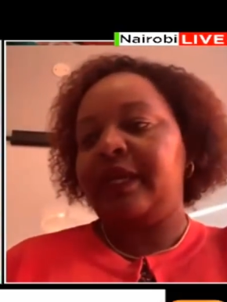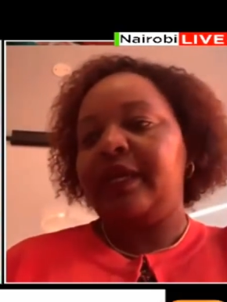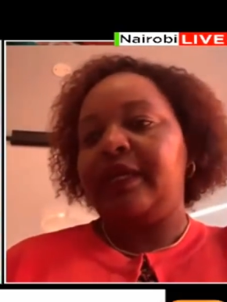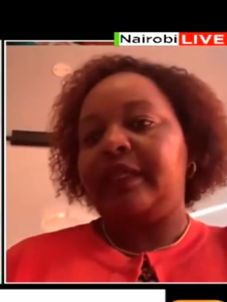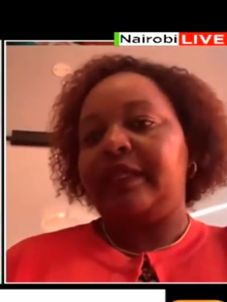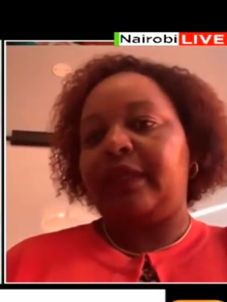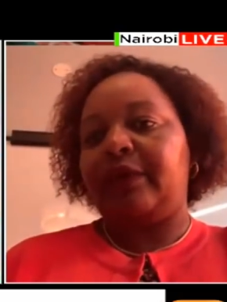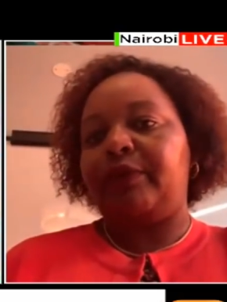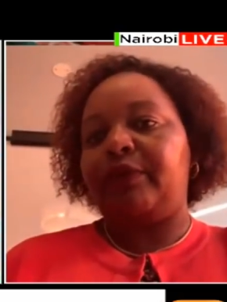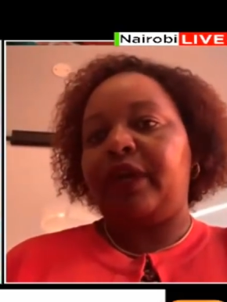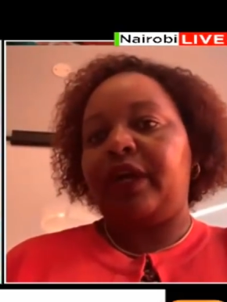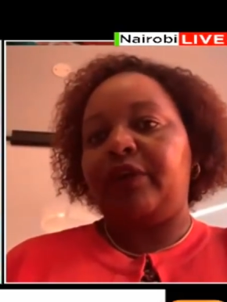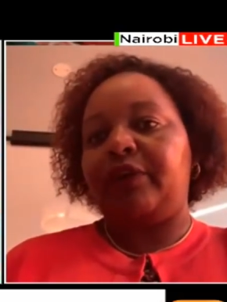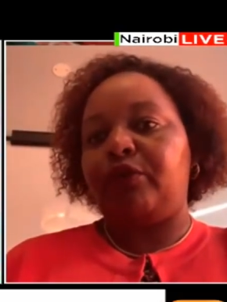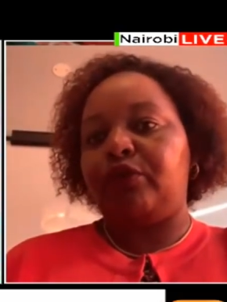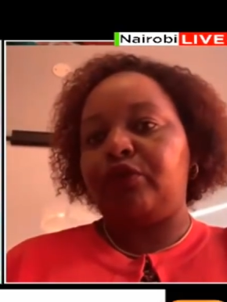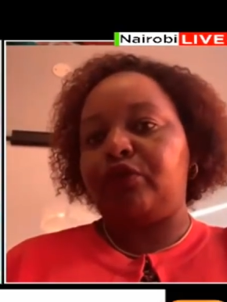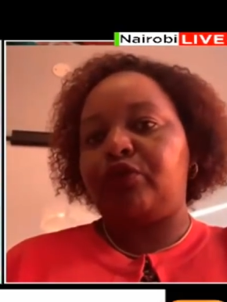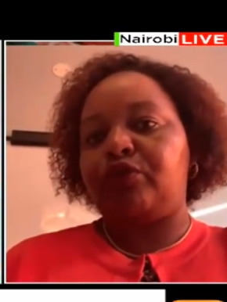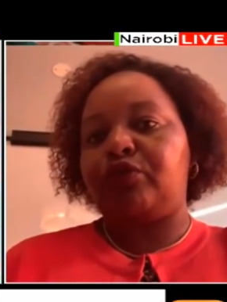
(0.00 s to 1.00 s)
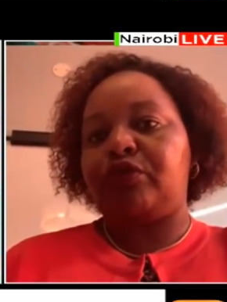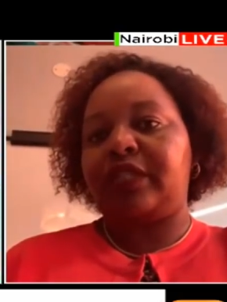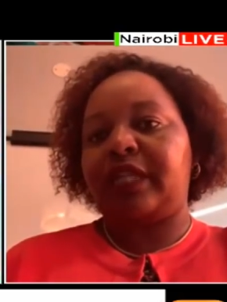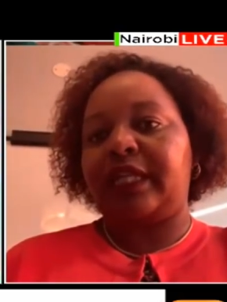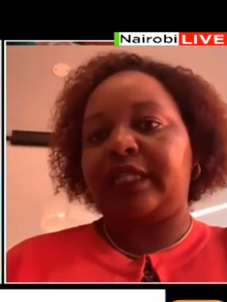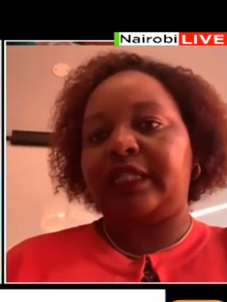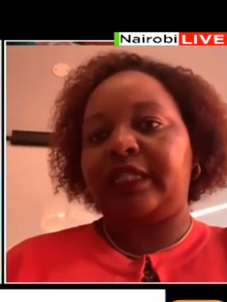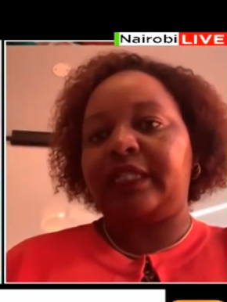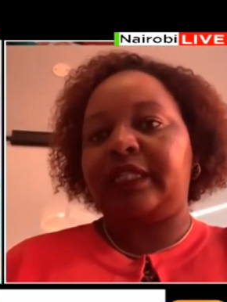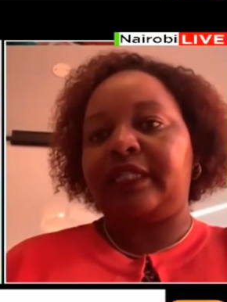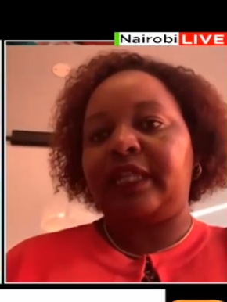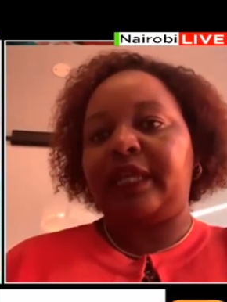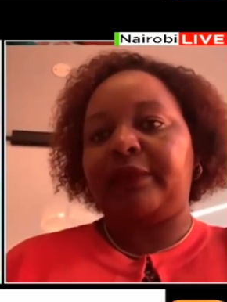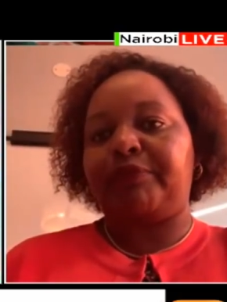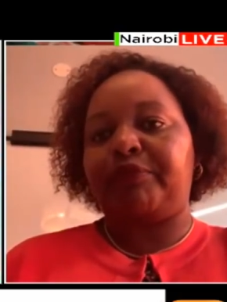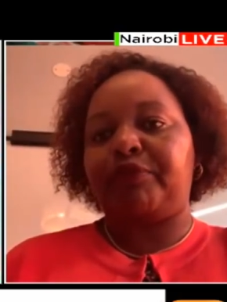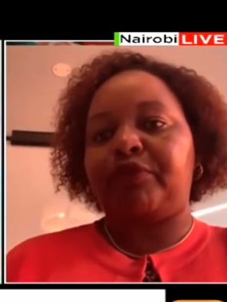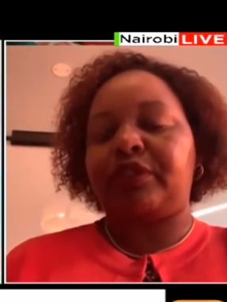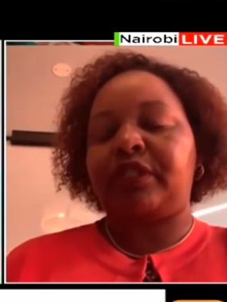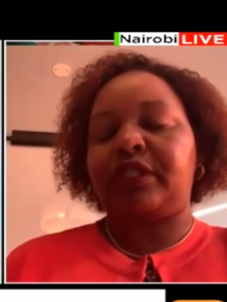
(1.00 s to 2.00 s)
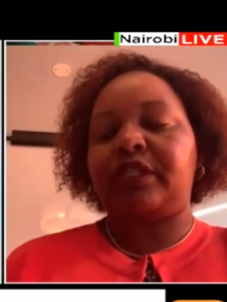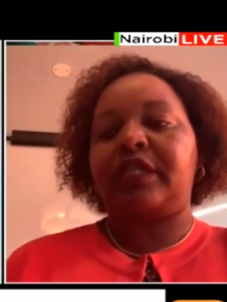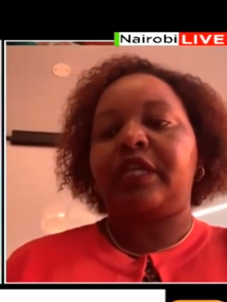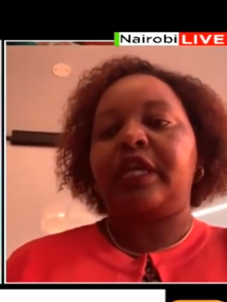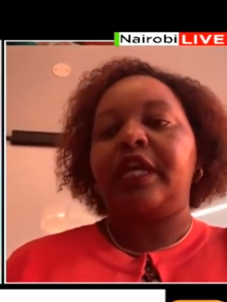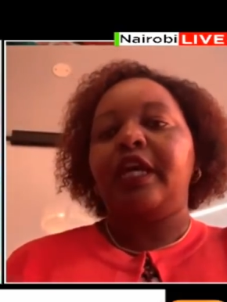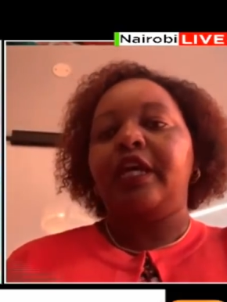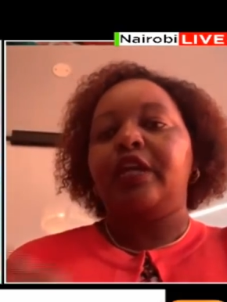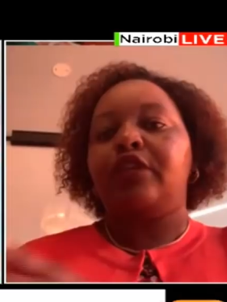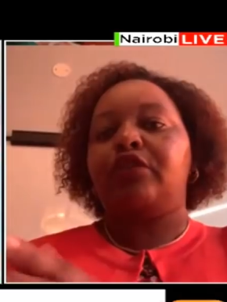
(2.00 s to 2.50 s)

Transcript: that we have also started that process. So